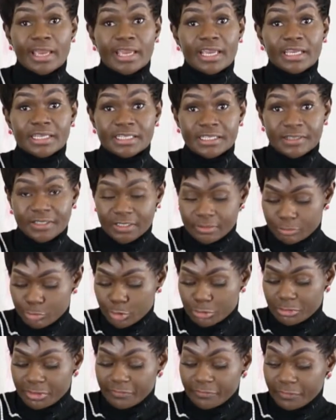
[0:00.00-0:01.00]
anything
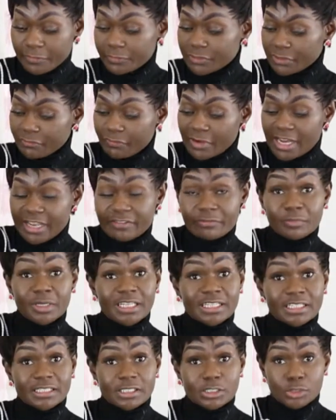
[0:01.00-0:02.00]
between 55
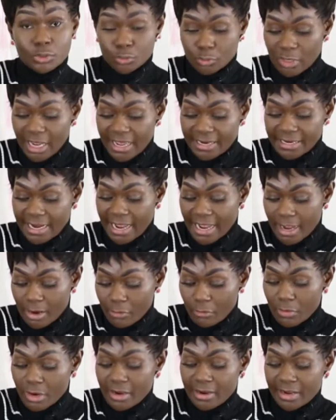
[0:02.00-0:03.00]
minutes to an
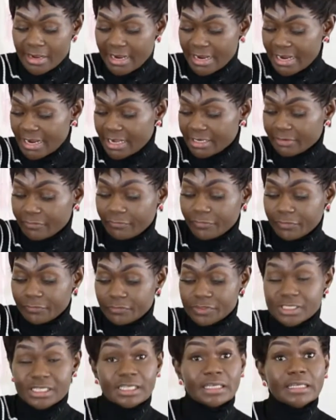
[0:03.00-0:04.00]
hour and
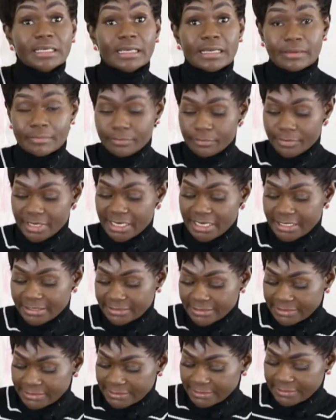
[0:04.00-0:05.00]
15
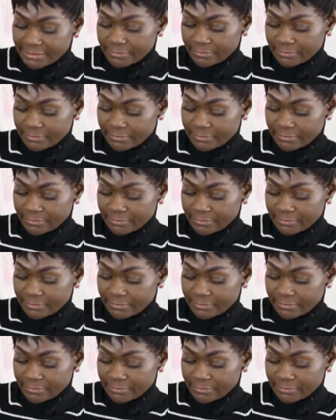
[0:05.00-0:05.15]
minutes.